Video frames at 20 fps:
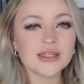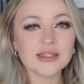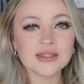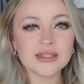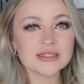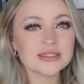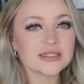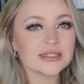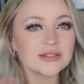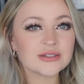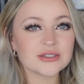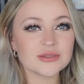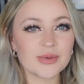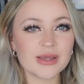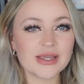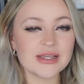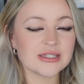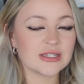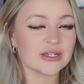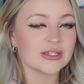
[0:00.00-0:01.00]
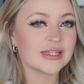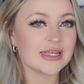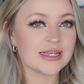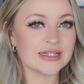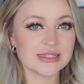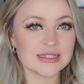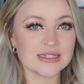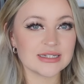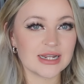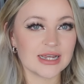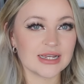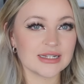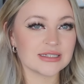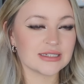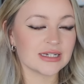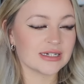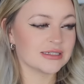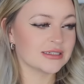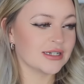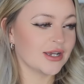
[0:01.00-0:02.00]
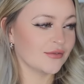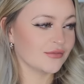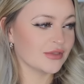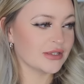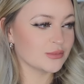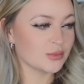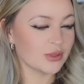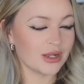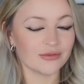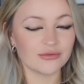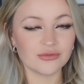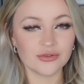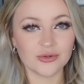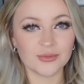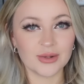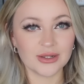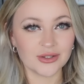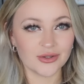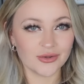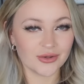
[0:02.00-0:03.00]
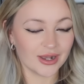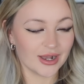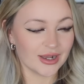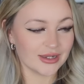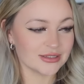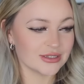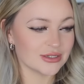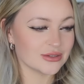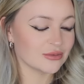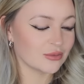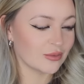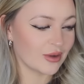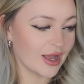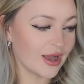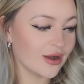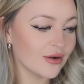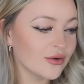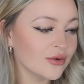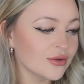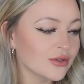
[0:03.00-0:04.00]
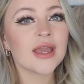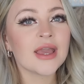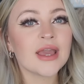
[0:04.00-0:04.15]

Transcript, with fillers: this little space on the internet and to have this platform and you guys as well.